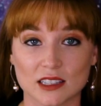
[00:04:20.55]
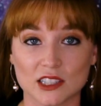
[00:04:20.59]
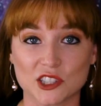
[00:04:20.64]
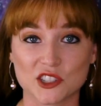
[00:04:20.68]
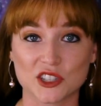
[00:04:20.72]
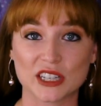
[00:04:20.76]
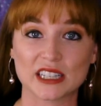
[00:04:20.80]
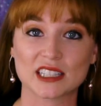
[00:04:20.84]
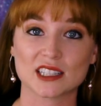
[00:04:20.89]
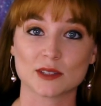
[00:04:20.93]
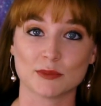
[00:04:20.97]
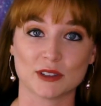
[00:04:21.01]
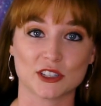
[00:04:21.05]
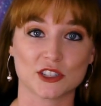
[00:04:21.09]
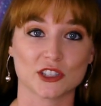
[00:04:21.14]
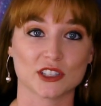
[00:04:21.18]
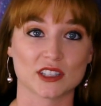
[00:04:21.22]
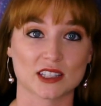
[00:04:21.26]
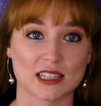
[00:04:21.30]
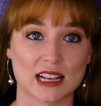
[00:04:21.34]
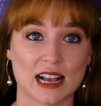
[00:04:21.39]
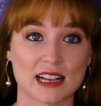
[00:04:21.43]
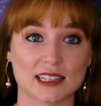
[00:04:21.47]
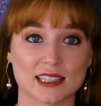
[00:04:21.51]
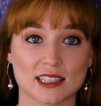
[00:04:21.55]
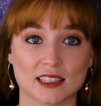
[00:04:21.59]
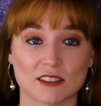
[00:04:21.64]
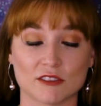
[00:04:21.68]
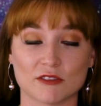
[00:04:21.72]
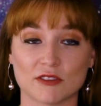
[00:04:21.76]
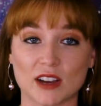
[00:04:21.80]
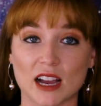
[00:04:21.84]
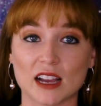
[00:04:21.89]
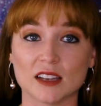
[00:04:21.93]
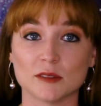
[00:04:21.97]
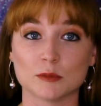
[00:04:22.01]
These transmissions lasted
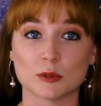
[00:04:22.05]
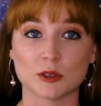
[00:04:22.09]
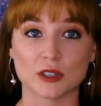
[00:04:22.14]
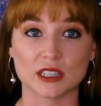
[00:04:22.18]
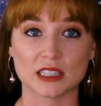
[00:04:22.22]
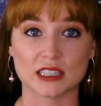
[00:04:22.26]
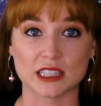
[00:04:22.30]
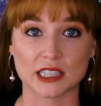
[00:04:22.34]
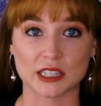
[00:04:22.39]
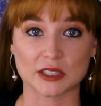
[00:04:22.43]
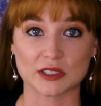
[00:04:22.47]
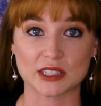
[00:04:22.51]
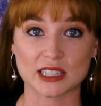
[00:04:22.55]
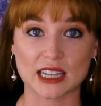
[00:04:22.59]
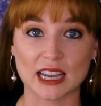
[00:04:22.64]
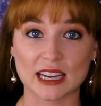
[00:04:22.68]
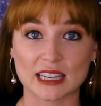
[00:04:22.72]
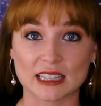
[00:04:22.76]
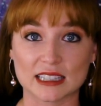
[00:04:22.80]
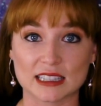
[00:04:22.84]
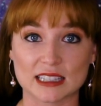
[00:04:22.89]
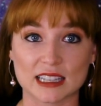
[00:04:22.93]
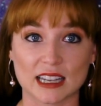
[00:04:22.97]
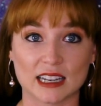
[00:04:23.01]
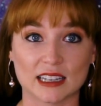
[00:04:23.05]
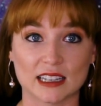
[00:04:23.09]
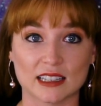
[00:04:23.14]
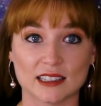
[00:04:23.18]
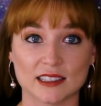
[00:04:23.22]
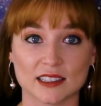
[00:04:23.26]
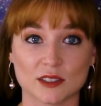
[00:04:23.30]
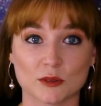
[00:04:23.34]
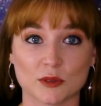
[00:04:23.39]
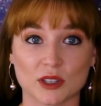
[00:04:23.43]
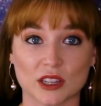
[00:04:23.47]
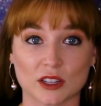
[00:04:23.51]
5.0 seconds and
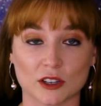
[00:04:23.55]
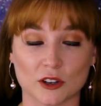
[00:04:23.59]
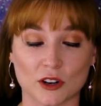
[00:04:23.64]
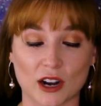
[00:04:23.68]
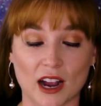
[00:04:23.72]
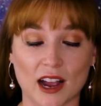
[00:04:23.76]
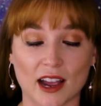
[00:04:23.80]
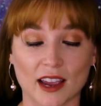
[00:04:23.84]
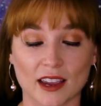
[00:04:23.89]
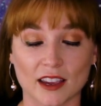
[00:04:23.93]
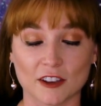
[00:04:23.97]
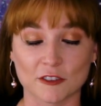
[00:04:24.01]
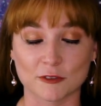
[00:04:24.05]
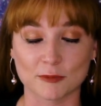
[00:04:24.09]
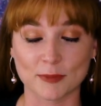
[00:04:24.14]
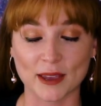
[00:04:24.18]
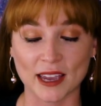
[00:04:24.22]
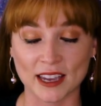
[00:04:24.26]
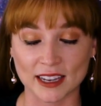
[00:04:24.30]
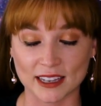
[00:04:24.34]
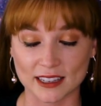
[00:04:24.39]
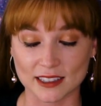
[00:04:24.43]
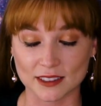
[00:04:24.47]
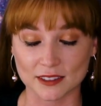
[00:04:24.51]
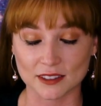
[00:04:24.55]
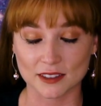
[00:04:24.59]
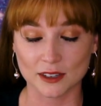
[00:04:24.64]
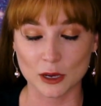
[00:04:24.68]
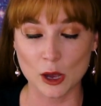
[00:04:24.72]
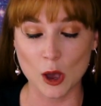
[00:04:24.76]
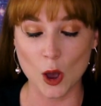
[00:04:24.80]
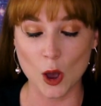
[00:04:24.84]
ended with a cry of pain.